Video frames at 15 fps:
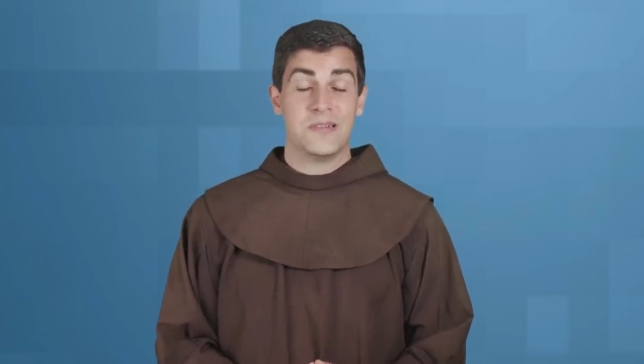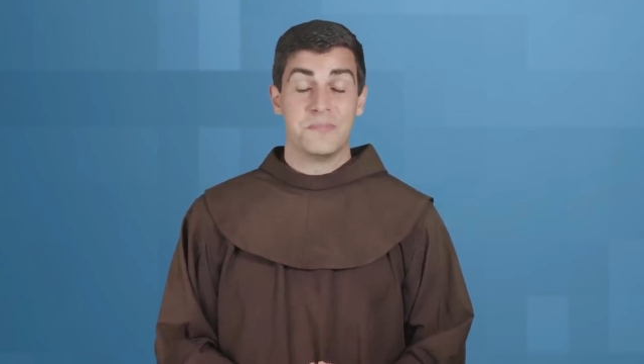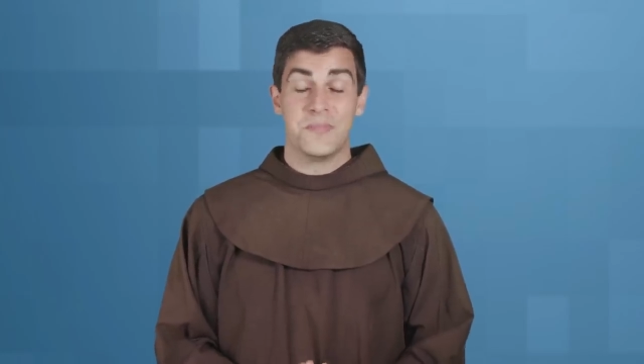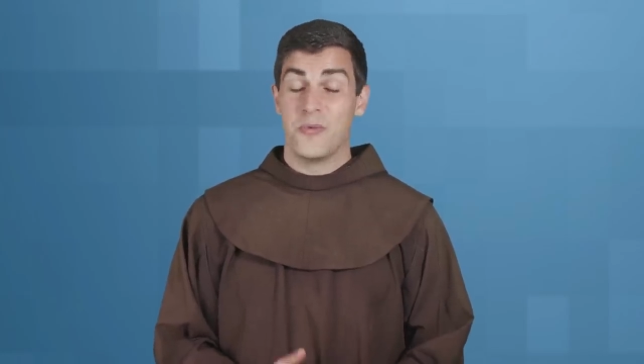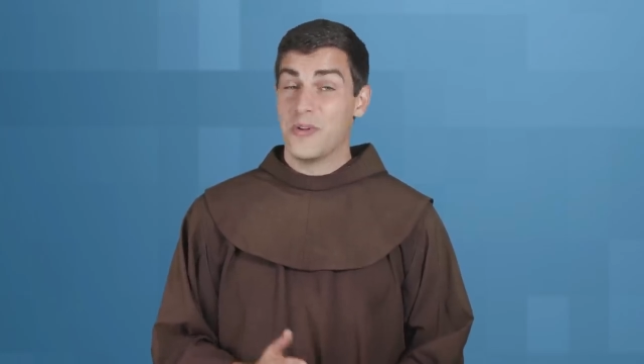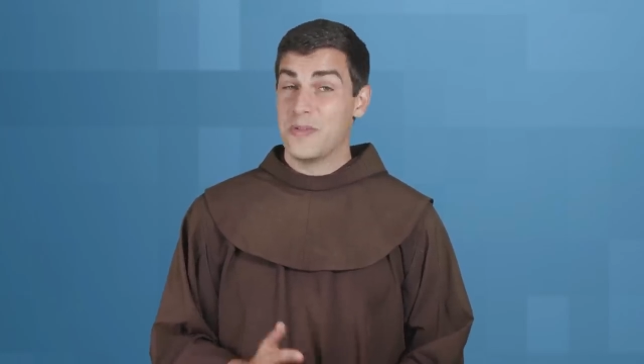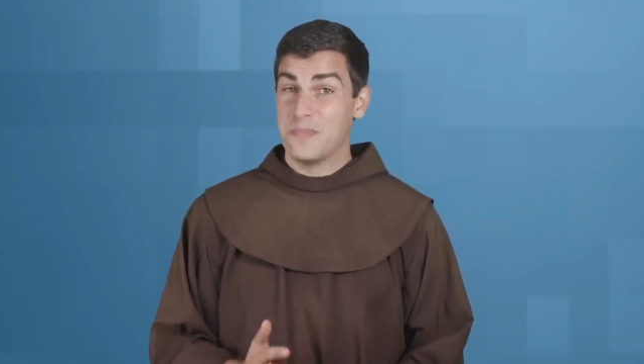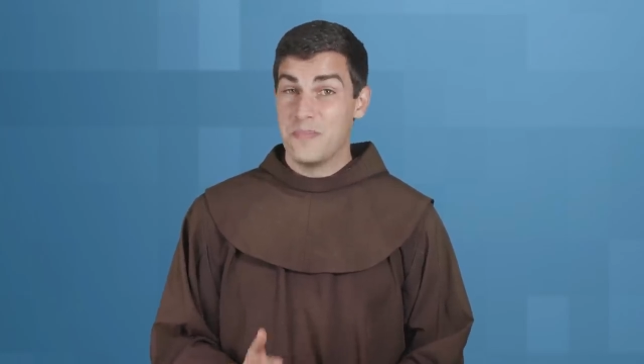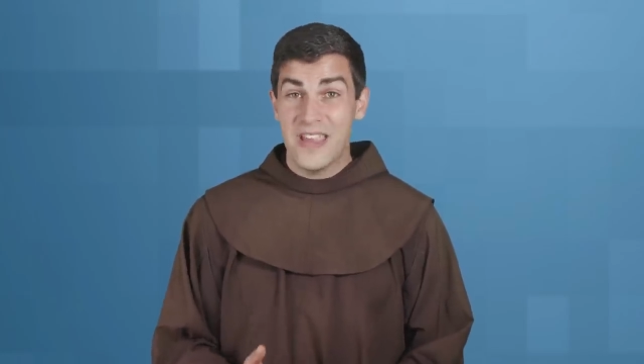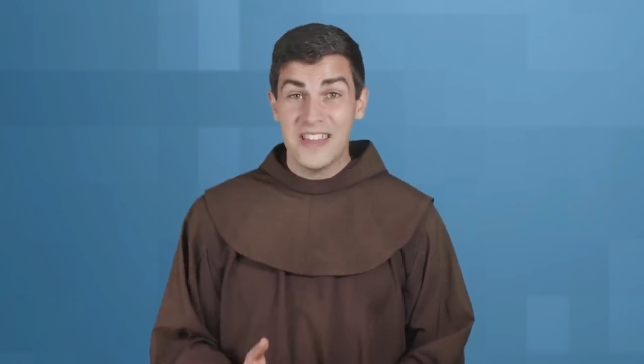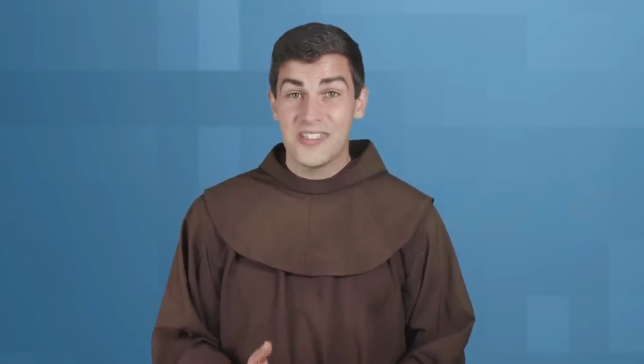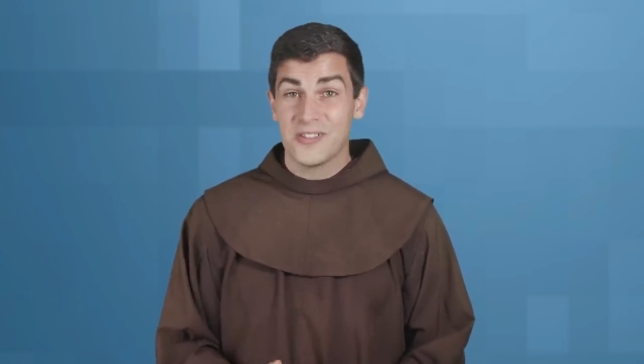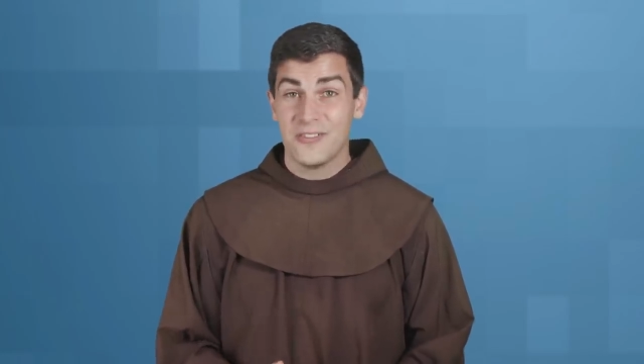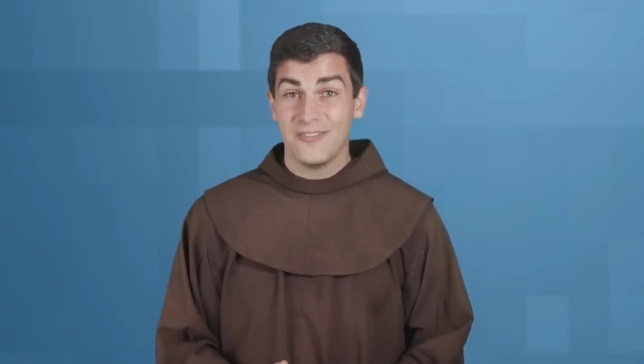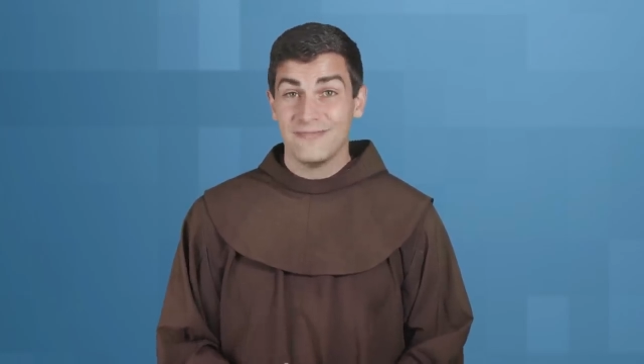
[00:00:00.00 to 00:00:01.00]
but when
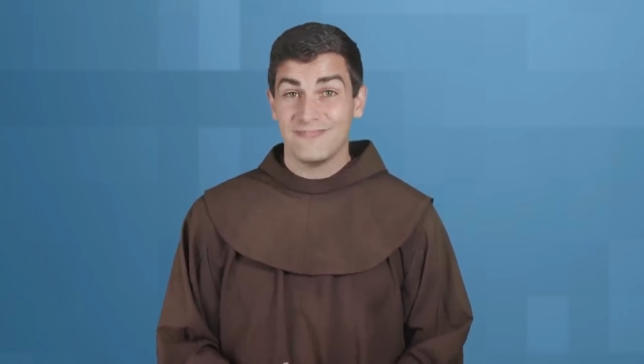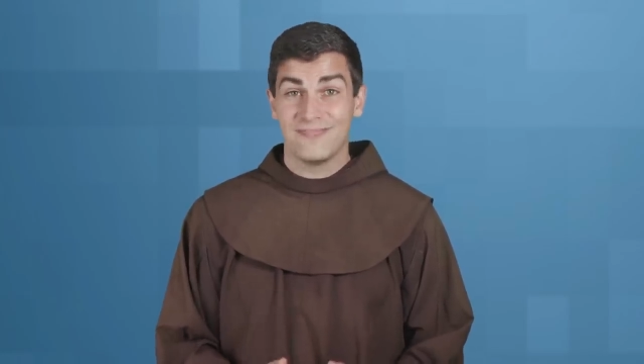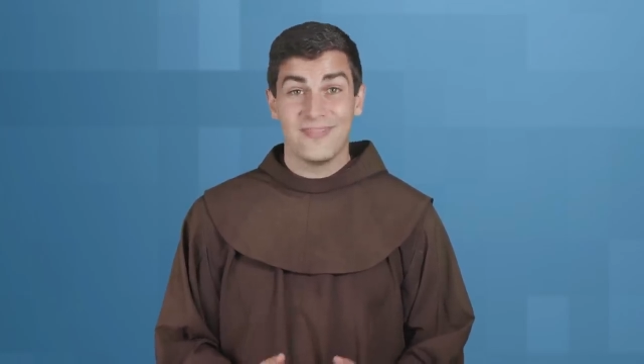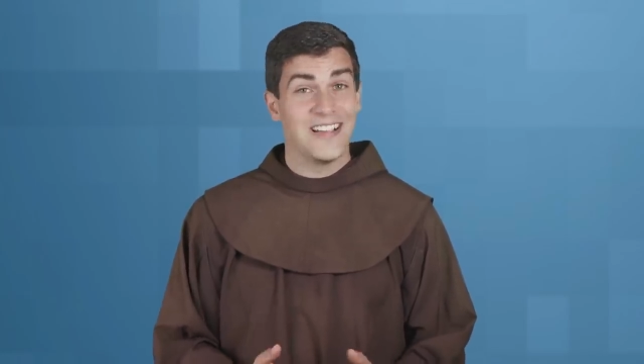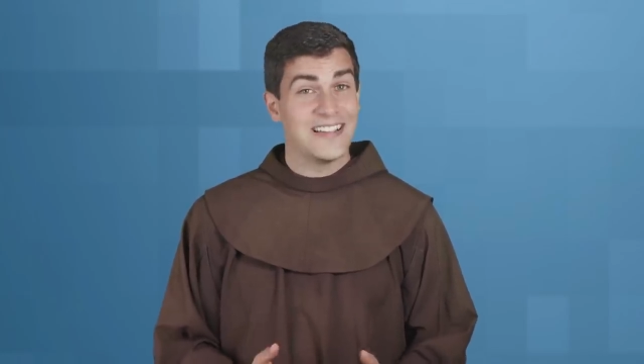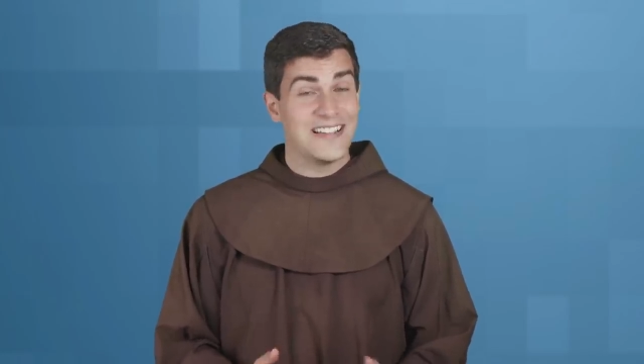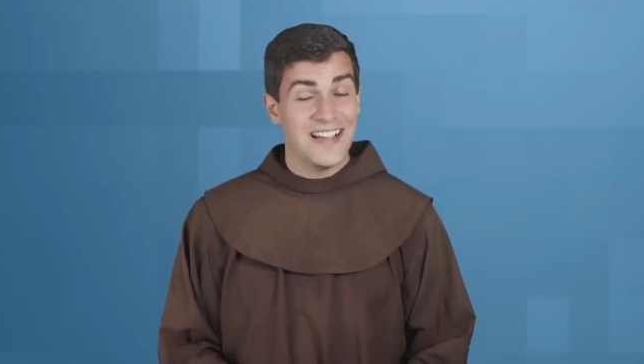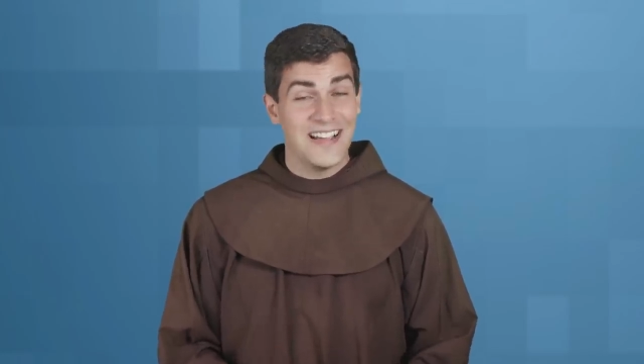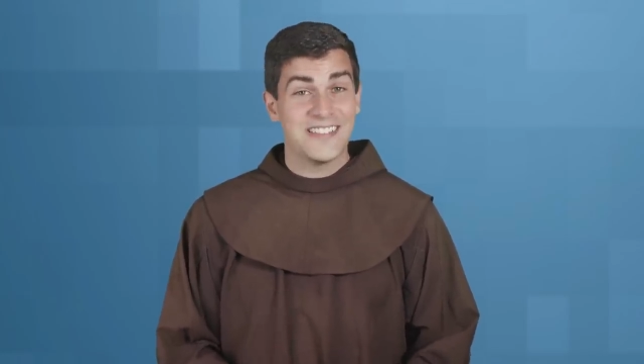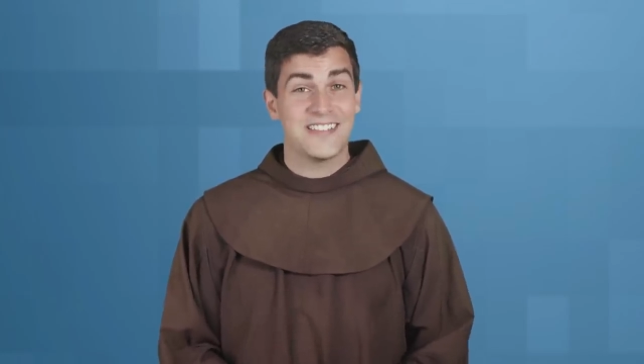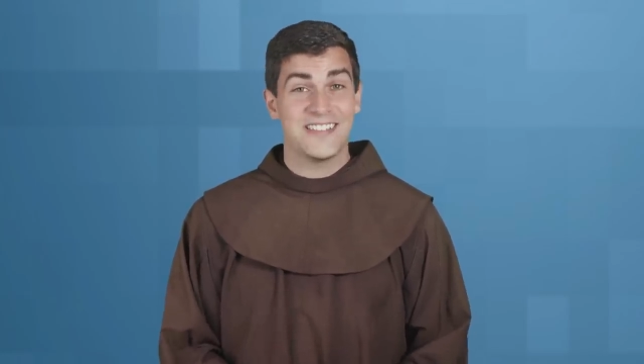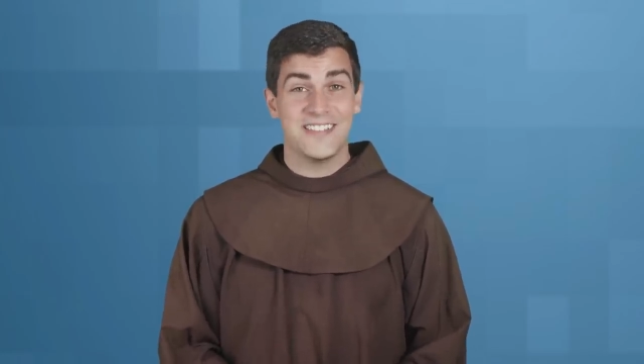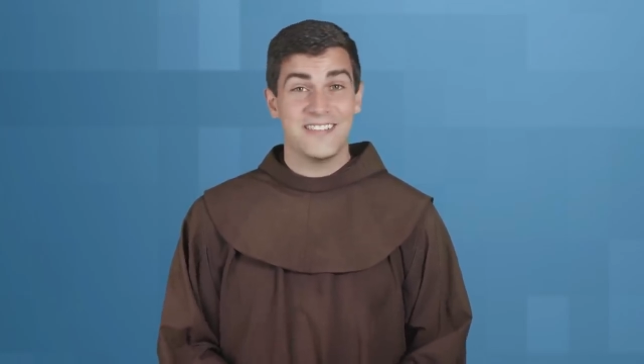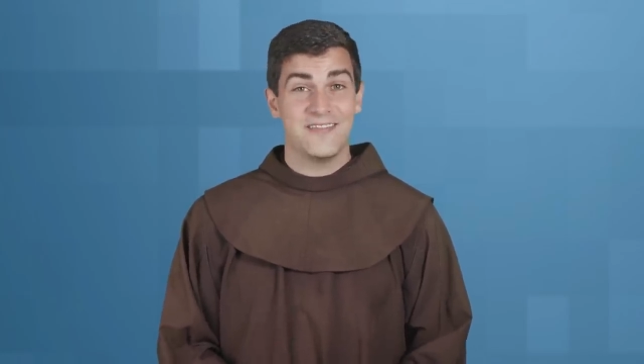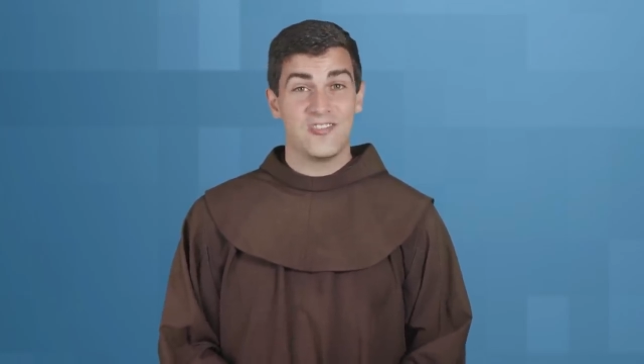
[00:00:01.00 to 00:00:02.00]
Basil,
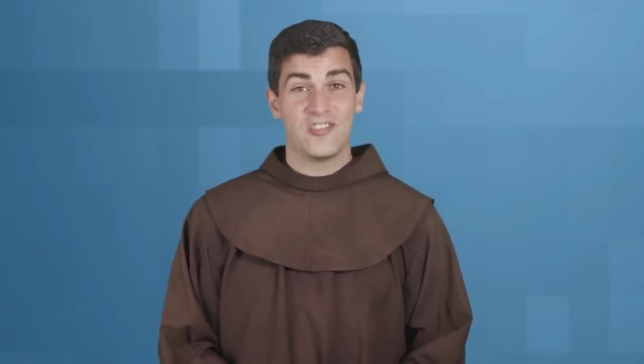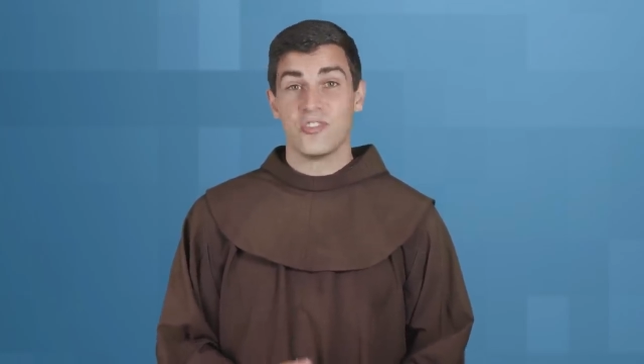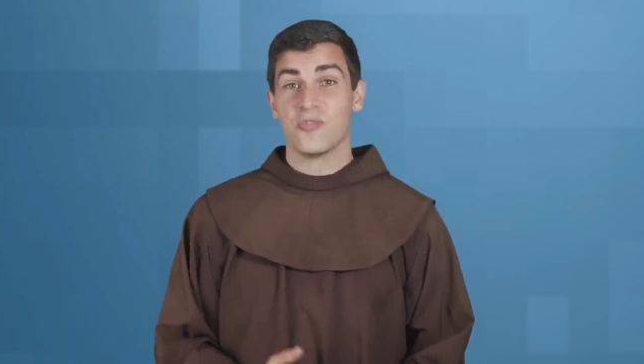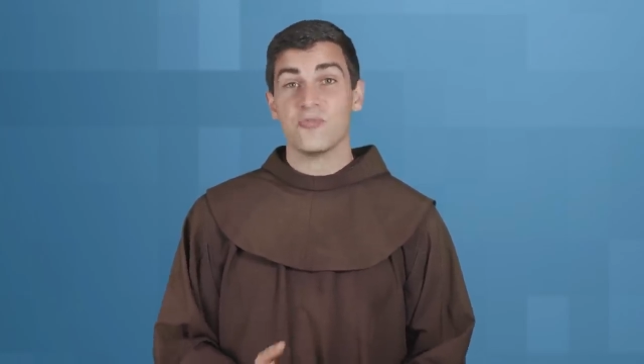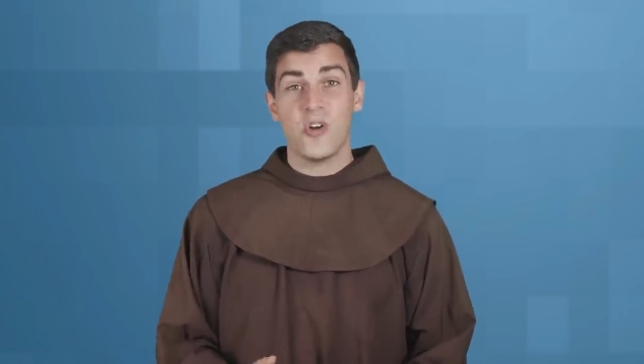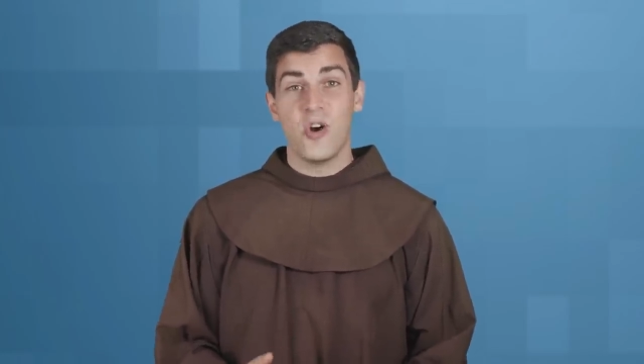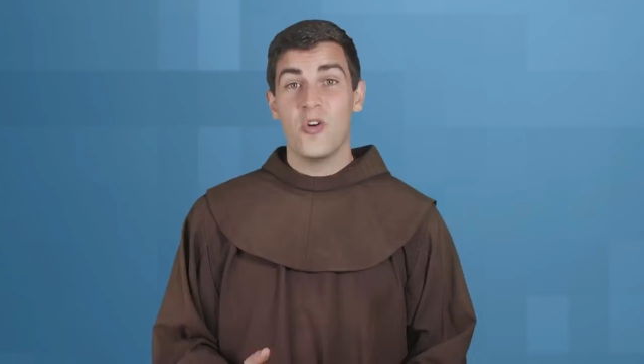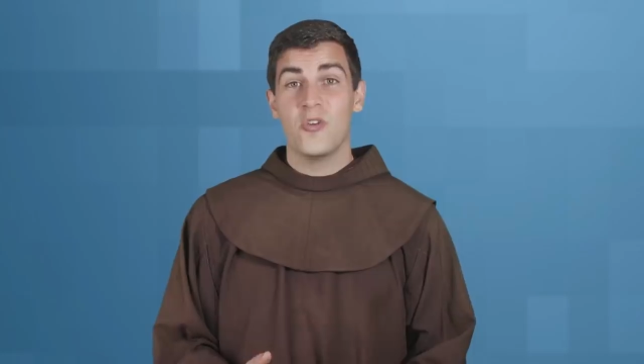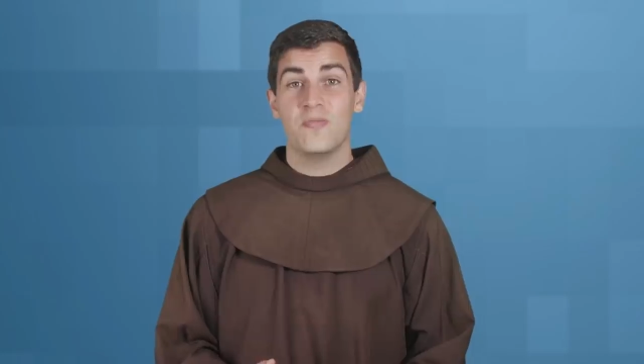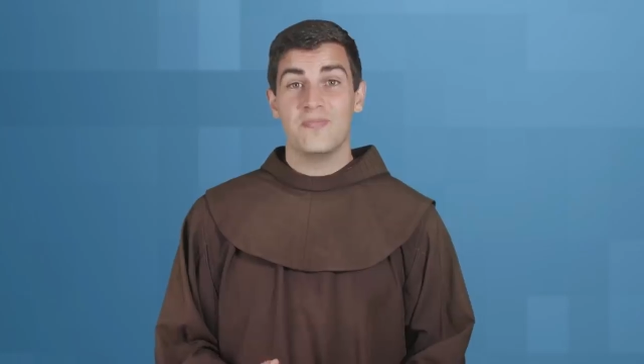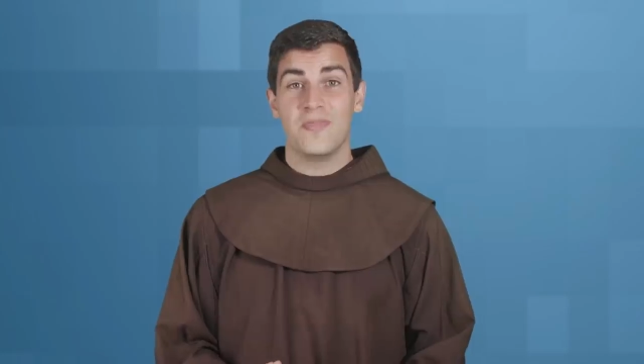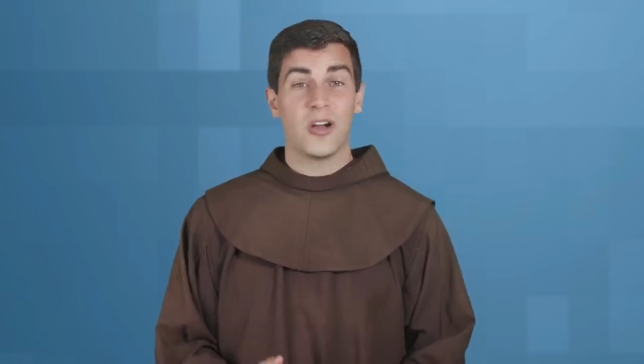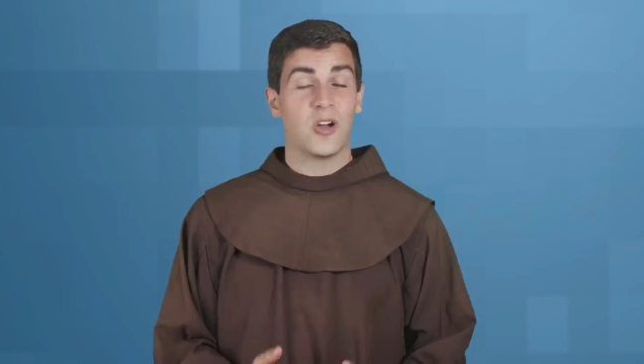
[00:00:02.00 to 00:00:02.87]
Augustine, Jerome,